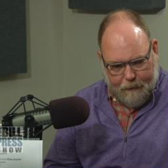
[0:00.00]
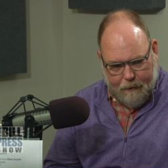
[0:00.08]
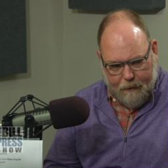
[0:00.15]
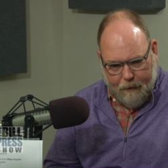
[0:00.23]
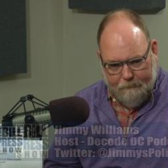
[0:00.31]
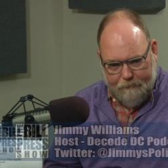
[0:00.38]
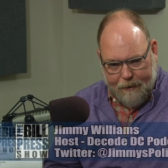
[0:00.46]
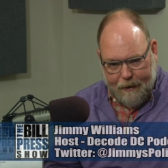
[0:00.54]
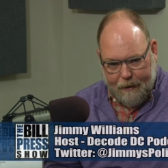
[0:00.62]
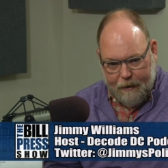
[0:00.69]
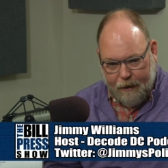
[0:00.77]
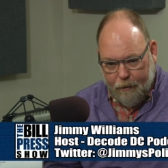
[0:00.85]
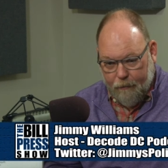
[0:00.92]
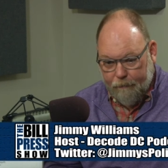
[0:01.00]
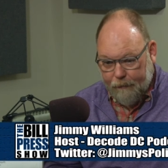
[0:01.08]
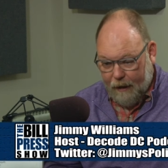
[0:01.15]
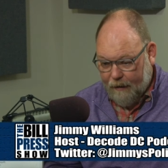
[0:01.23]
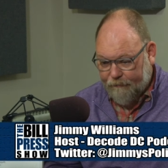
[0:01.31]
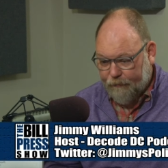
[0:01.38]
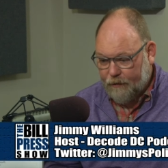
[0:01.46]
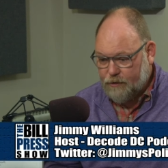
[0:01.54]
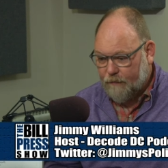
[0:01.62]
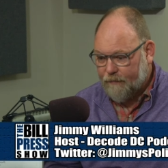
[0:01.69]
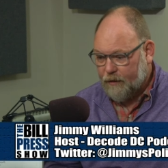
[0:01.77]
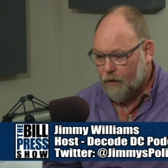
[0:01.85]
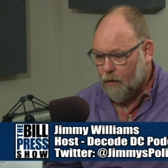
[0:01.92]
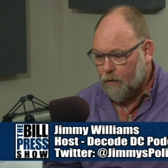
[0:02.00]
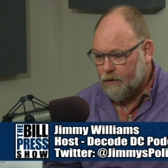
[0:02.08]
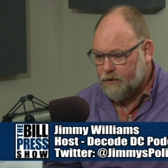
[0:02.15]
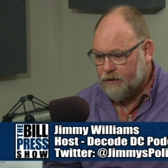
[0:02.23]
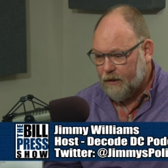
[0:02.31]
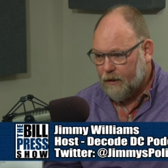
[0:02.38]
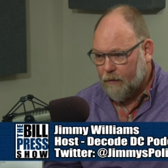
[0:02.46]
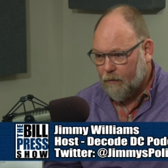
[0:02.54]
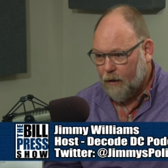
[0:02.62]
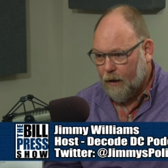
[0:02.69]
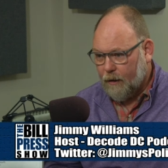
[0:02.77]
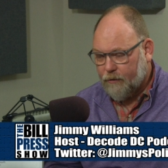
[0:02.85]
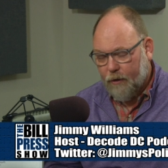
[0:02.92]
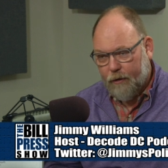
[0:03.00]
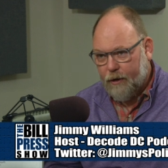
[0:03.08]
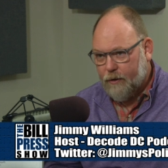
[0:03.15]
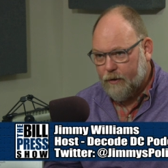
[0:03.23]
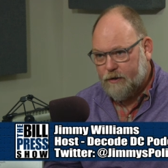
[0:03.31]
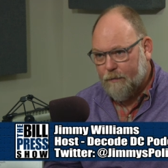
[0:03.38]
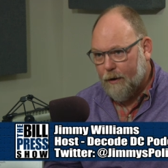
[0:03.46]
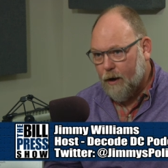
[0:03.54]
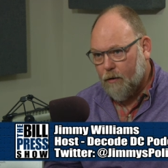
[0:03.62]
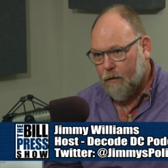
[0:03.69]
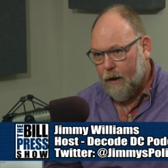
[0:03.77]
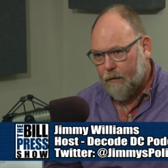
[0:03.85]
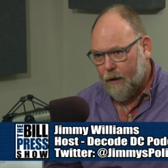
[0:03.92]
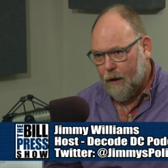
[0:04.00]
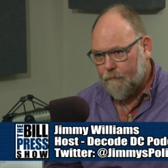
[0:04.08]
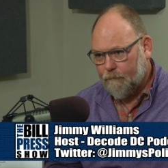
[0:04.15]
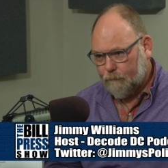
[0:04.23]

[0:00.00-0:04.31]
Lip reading: And I know I have friends over at the RNC, and they're like, don't underestimate our ground game.